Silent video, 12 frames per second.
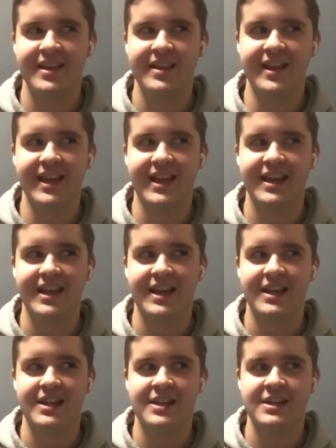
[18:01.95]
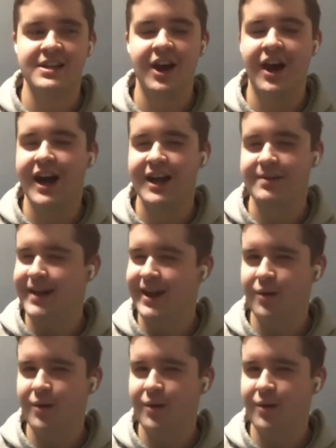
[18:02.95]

like talk about